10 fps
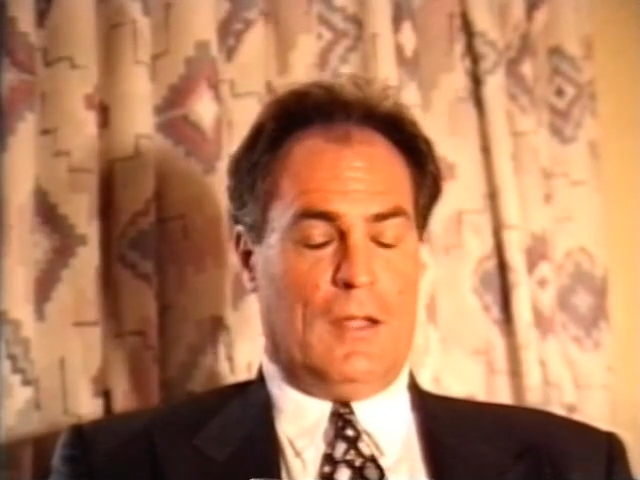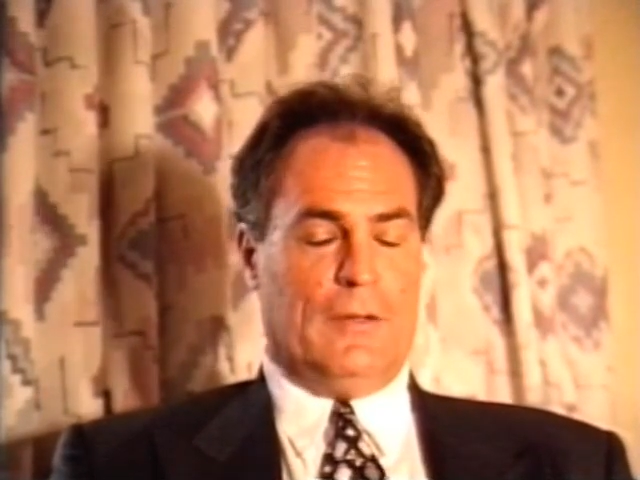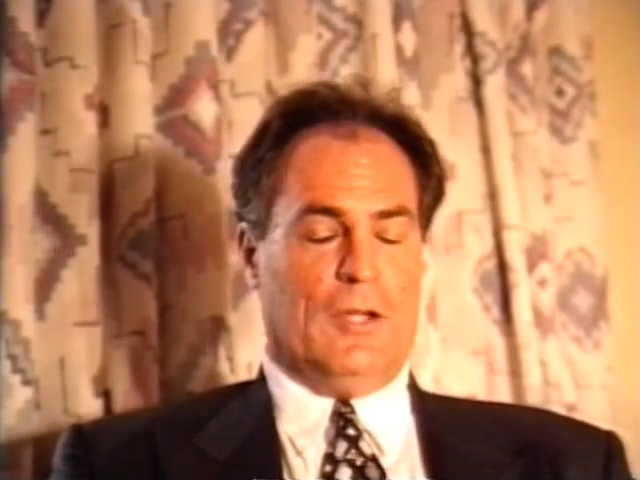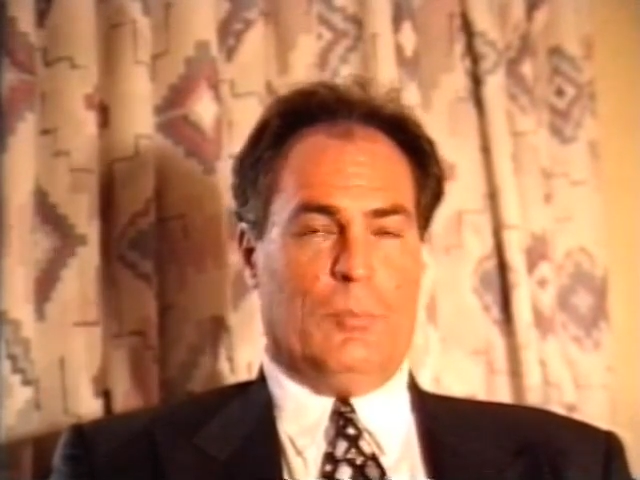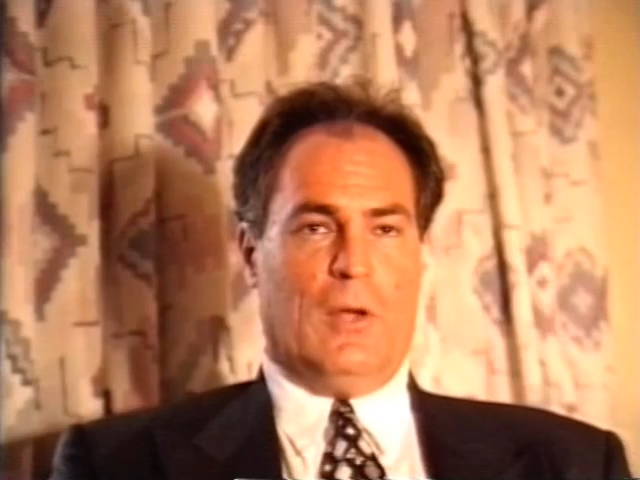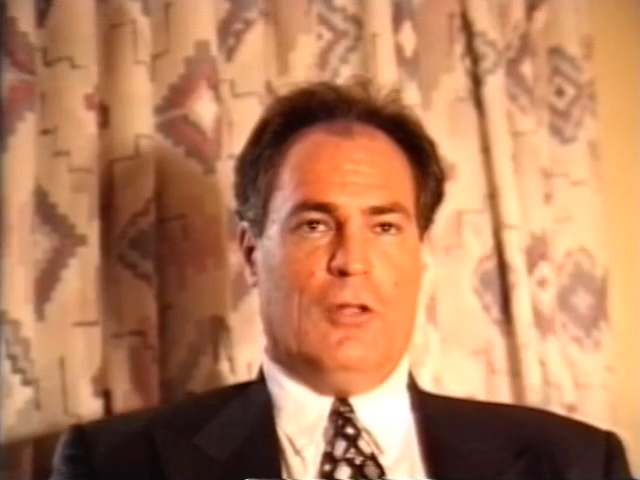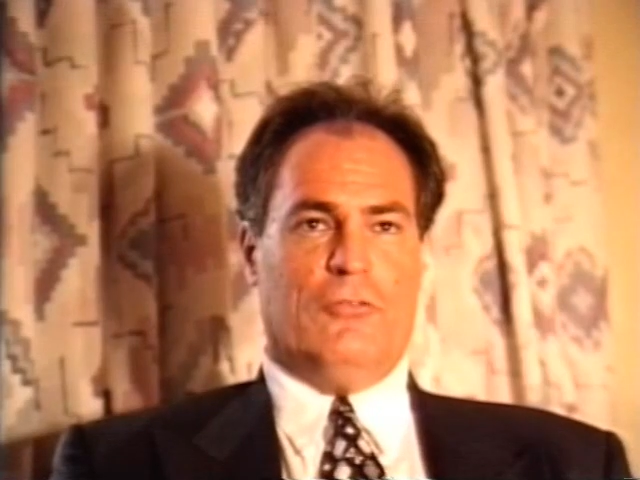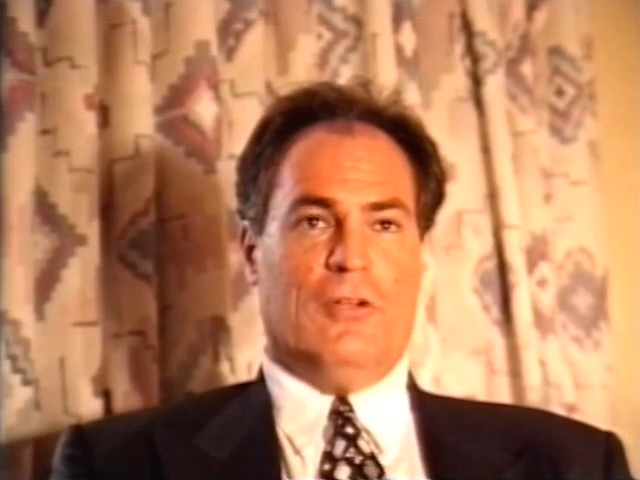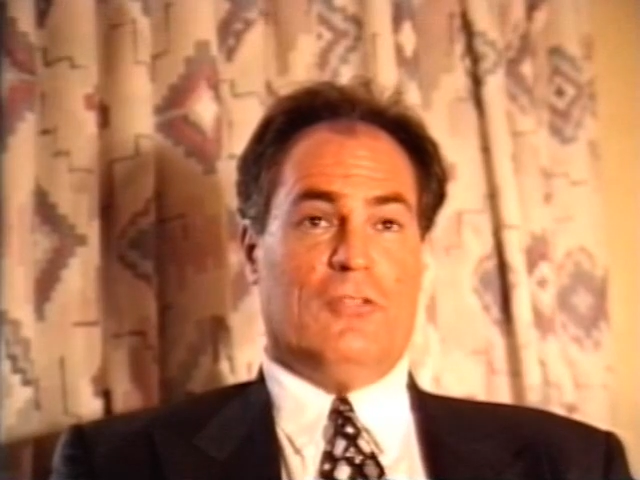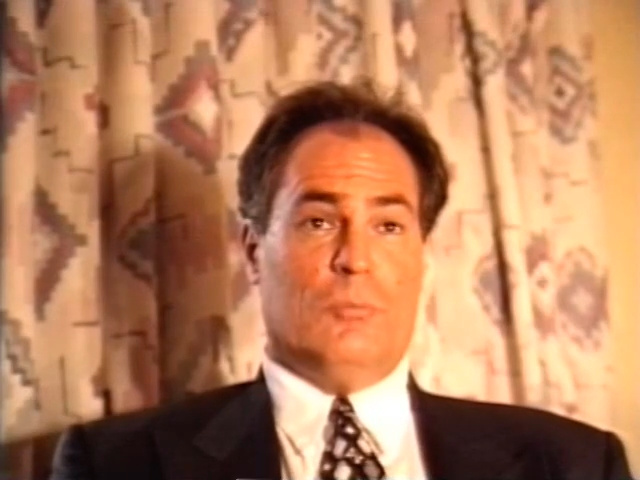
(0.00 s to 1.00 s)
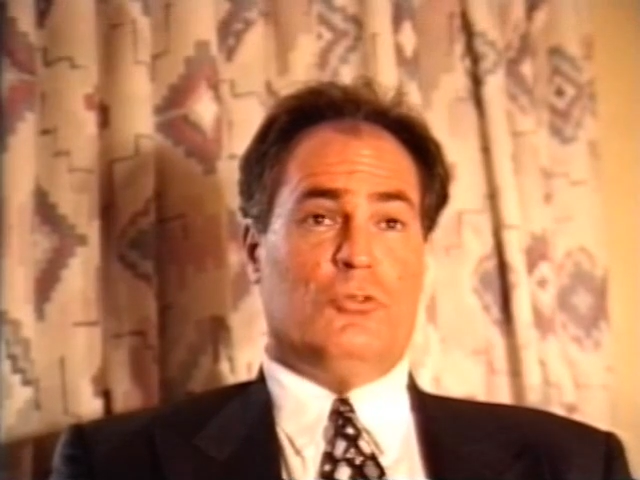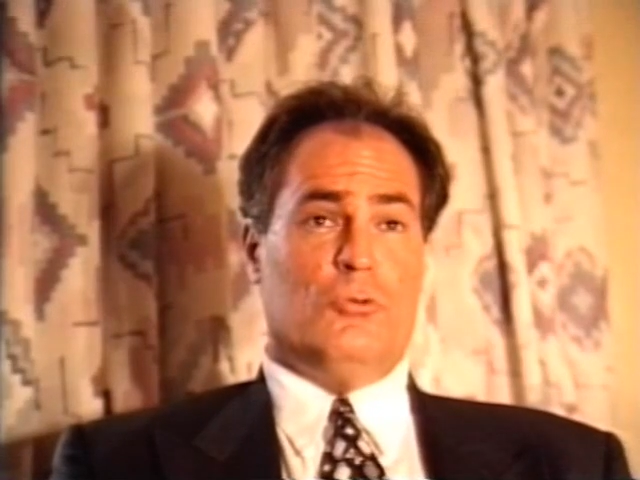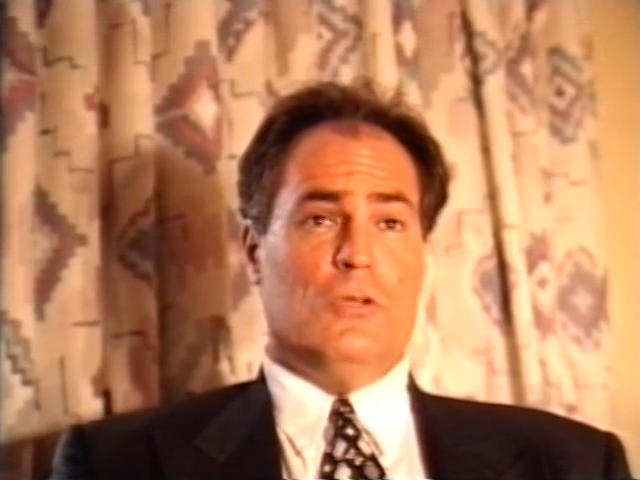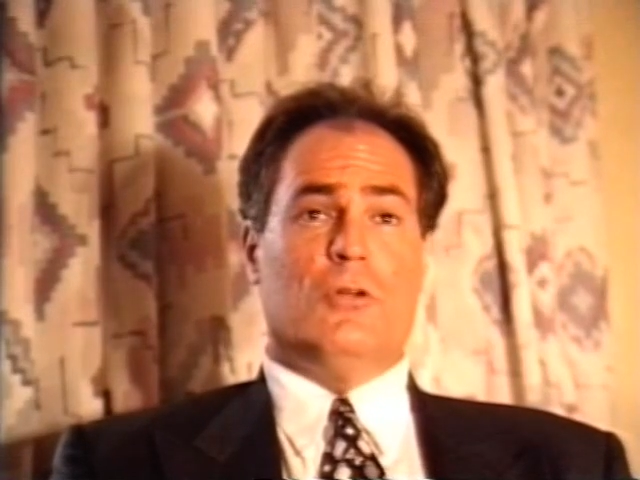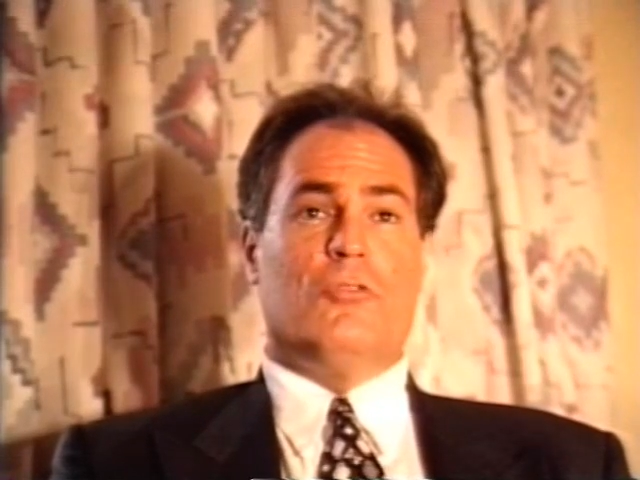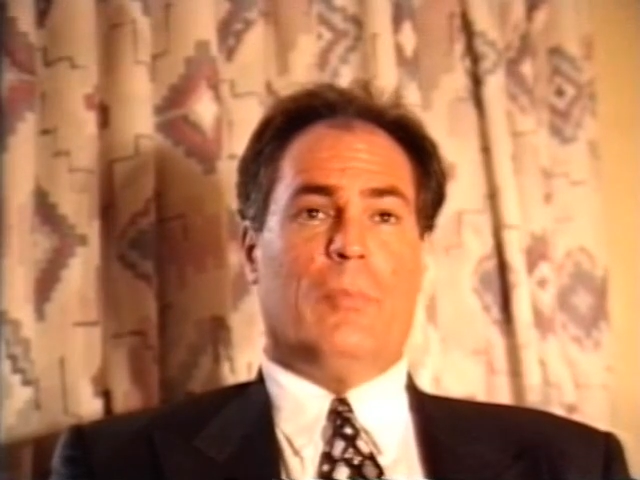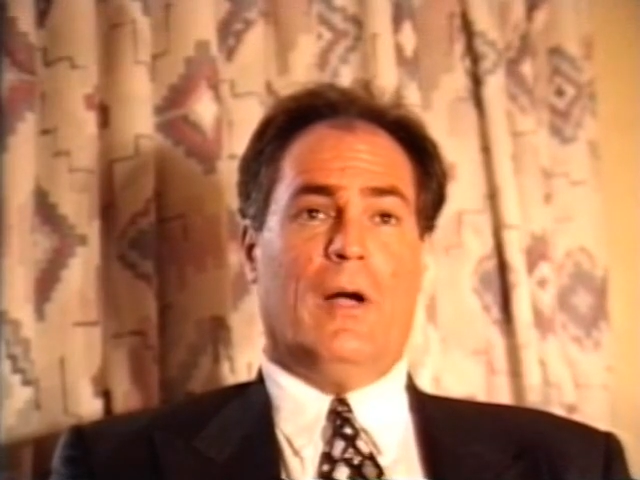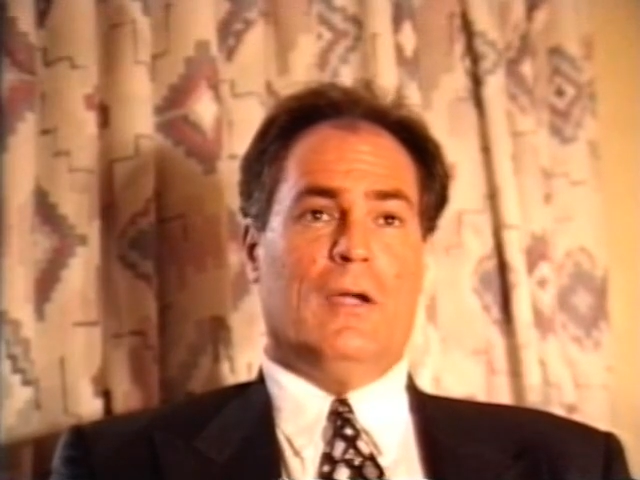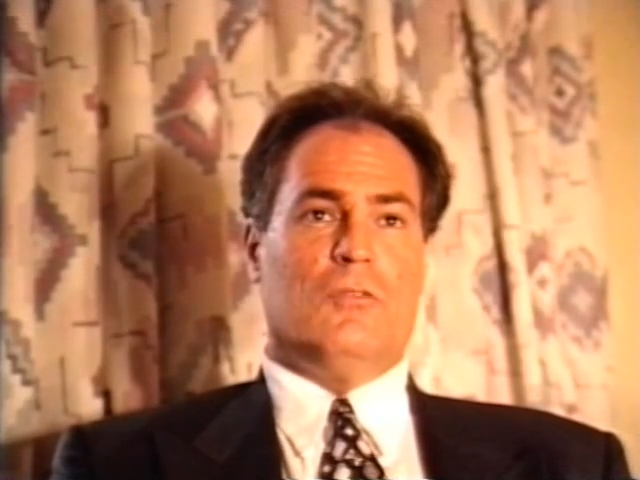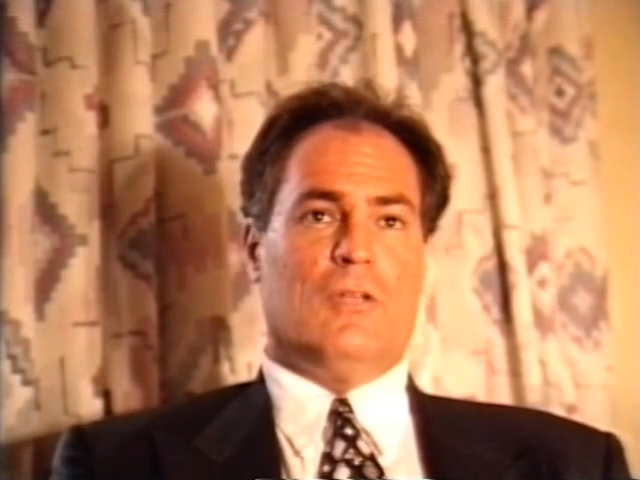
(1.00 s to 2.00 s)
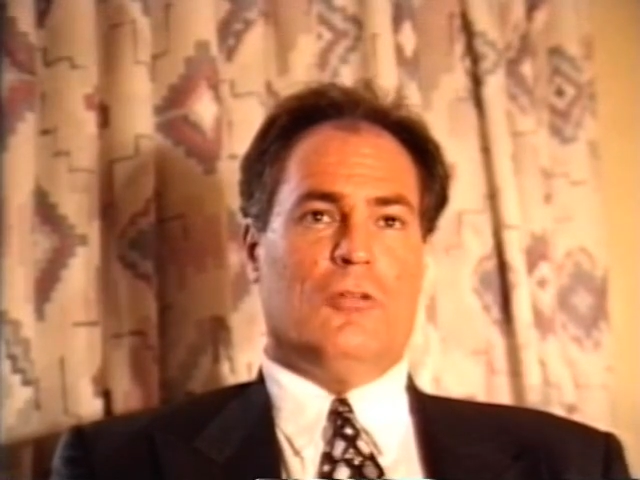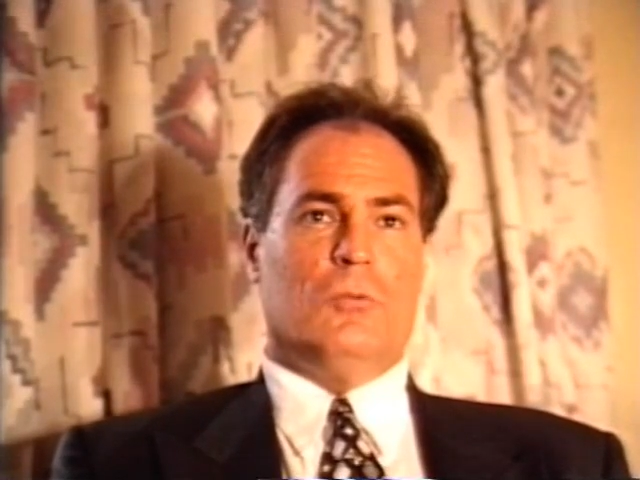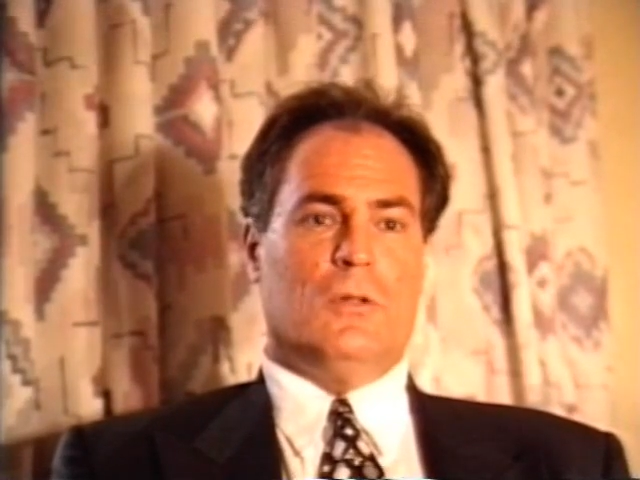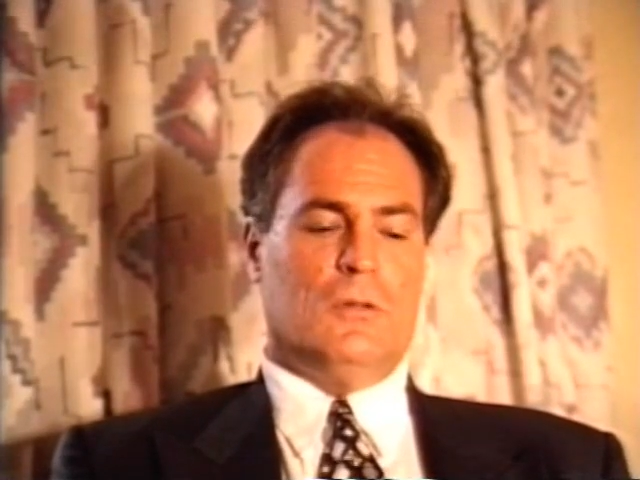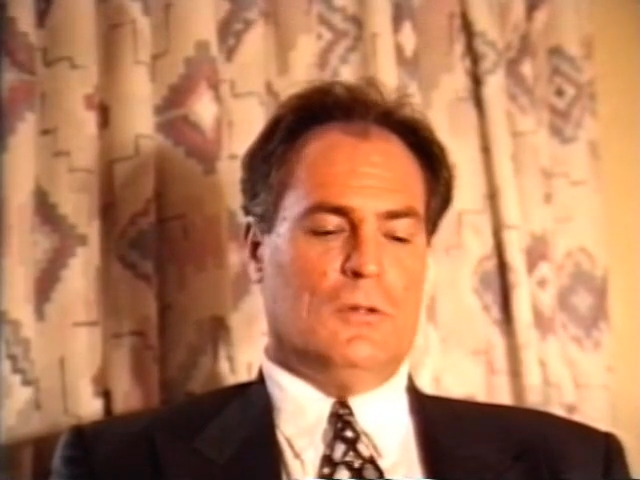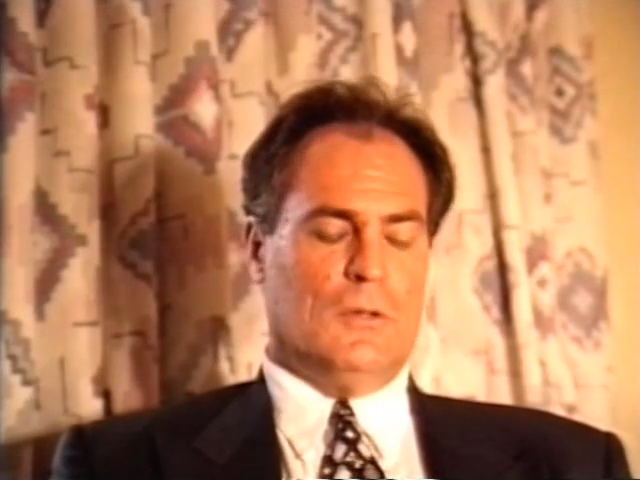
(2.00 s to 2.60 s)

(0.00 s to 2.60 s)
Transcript: and I apologize, I'm two years behind schedule.